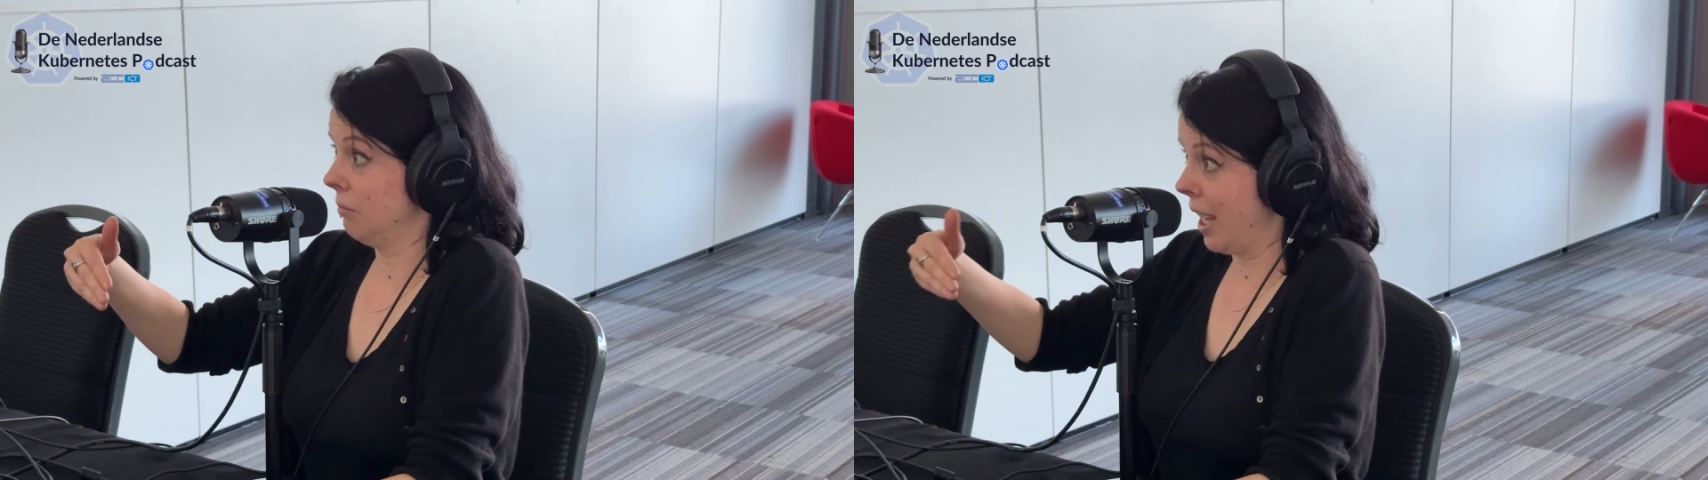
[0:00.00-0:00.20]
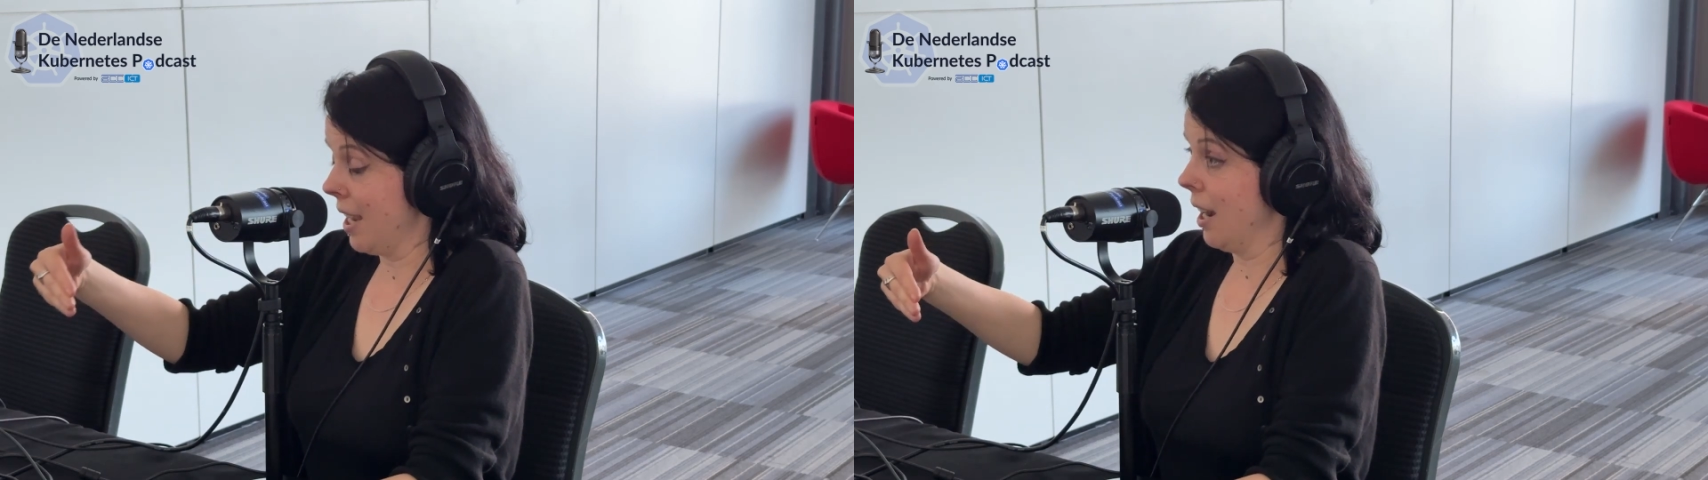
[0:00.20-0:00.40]

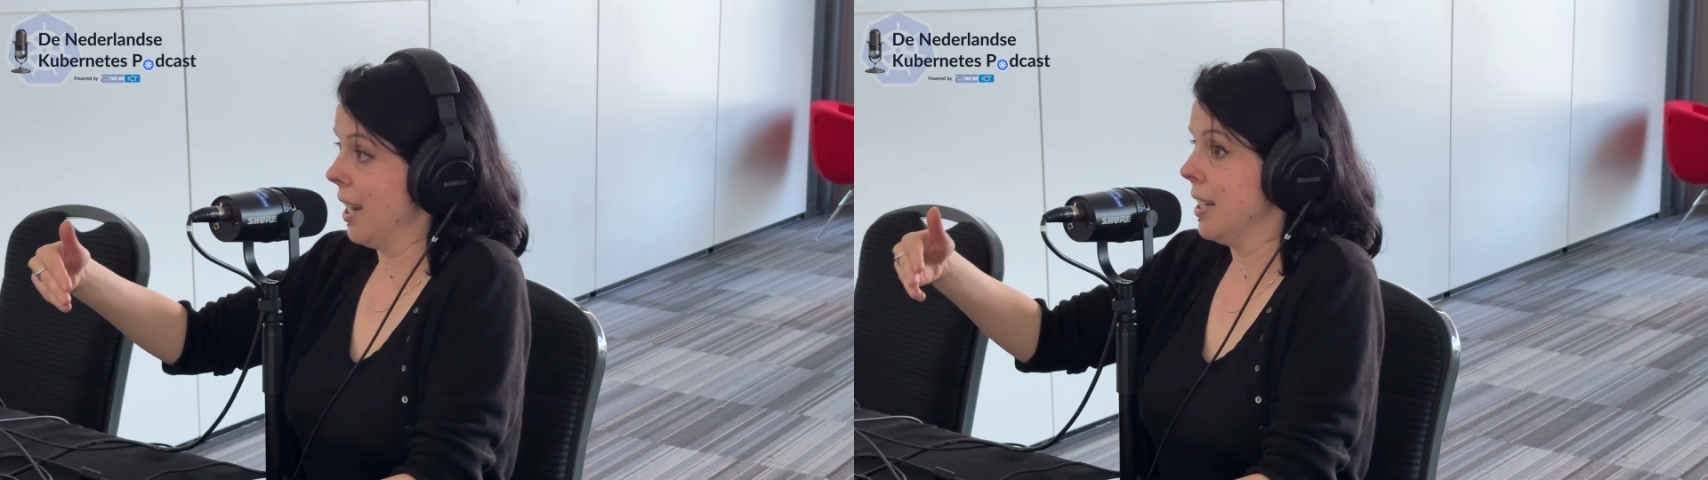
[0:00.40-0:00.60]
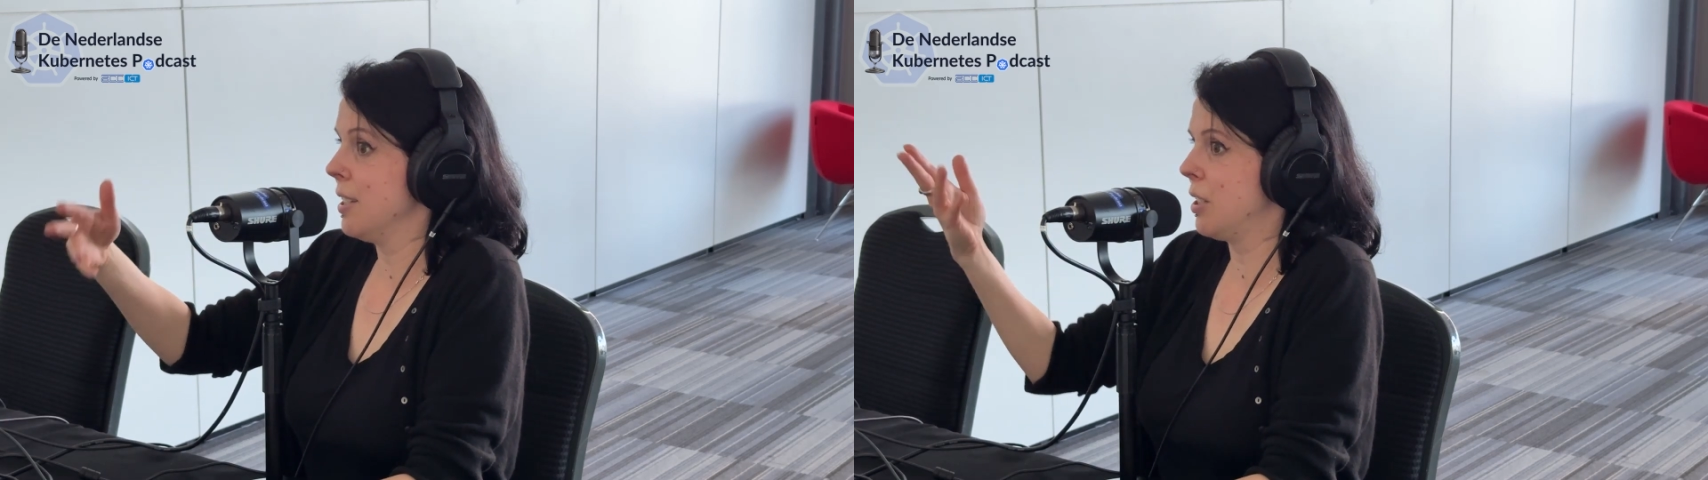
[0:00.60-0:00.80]

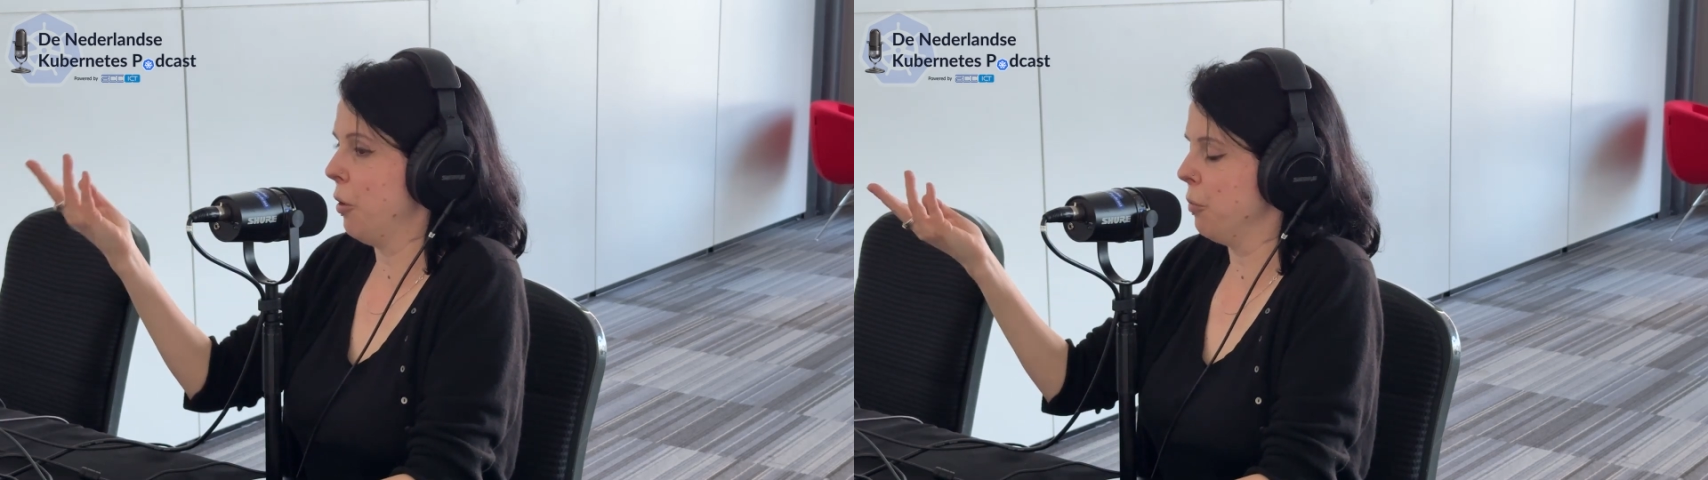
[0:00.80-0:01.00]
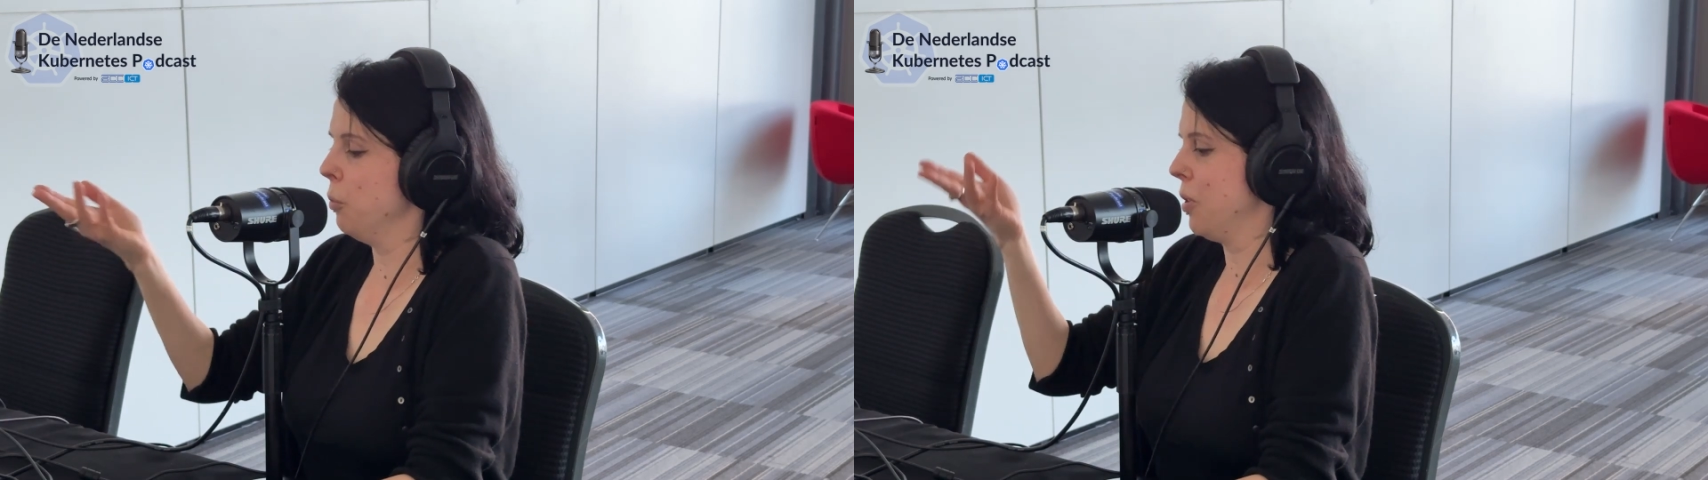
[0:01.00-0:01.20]
AI. So
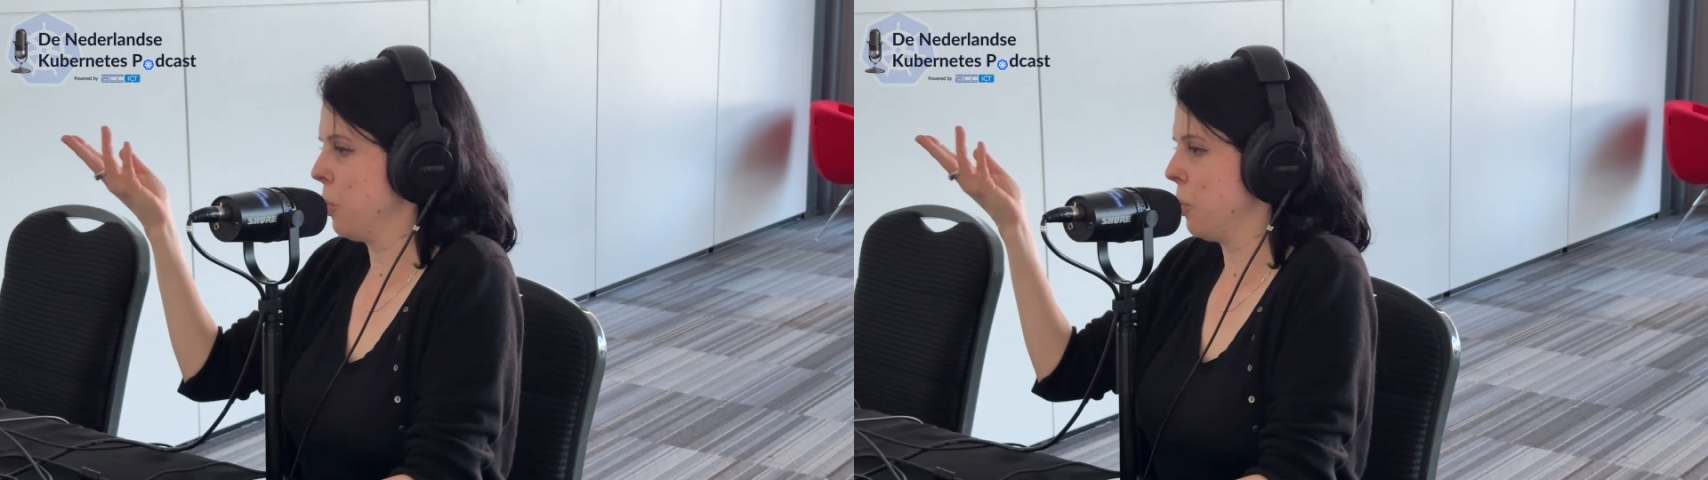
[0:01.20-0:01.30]
with